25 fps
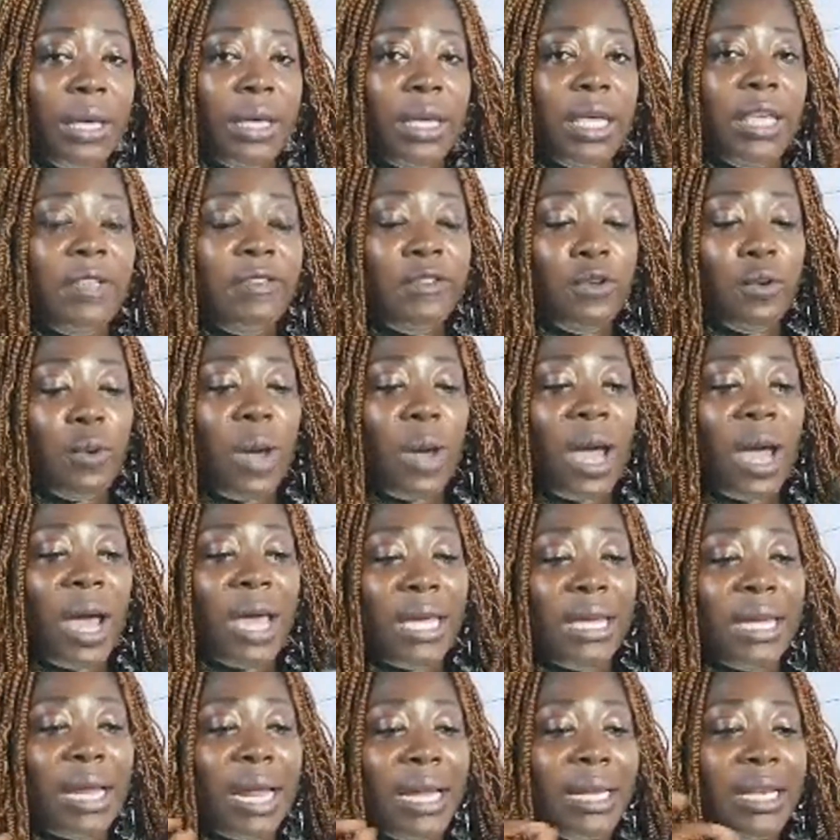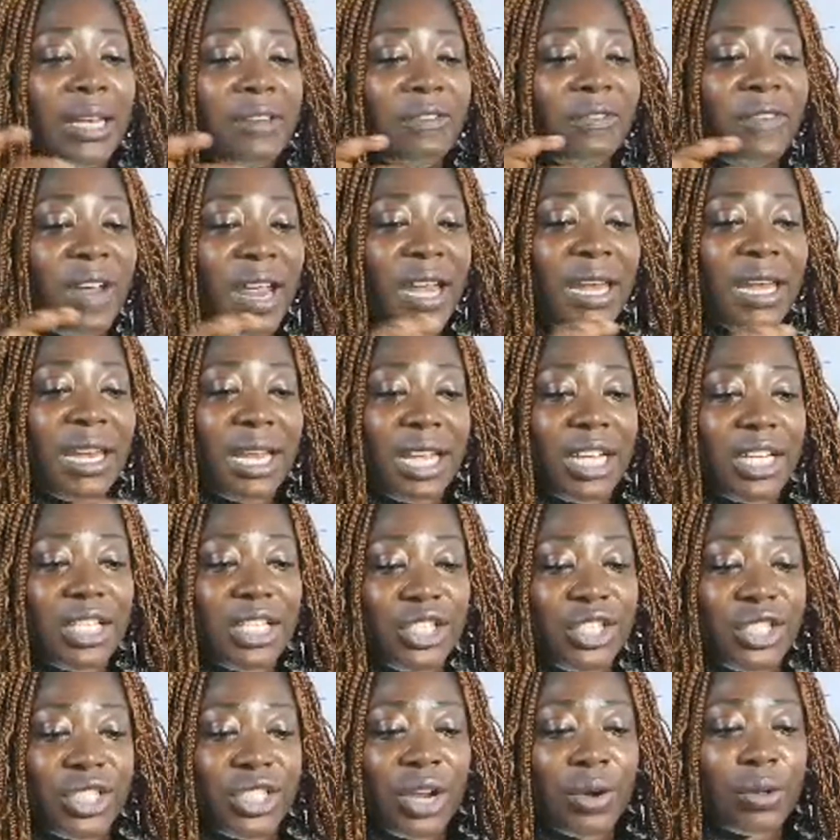If you are in a different
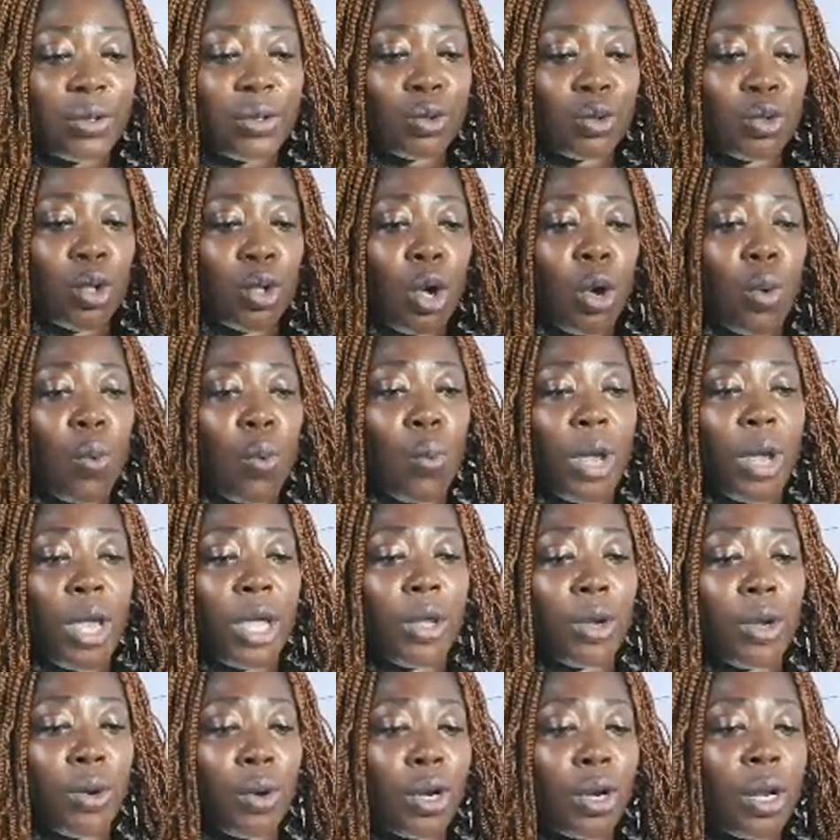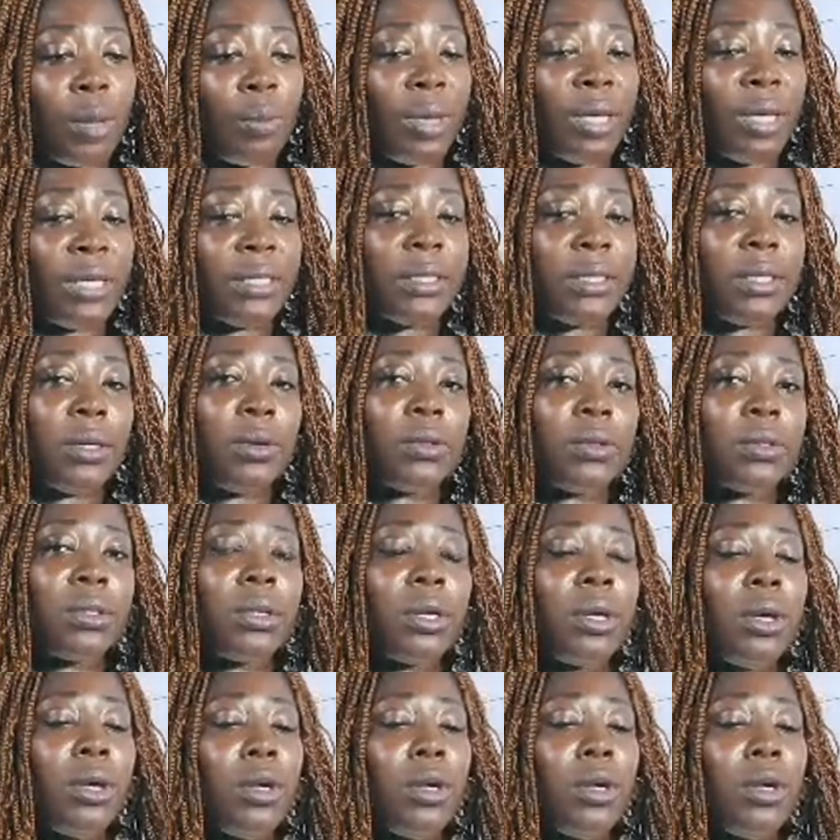niche, there is no way you're going to make sales.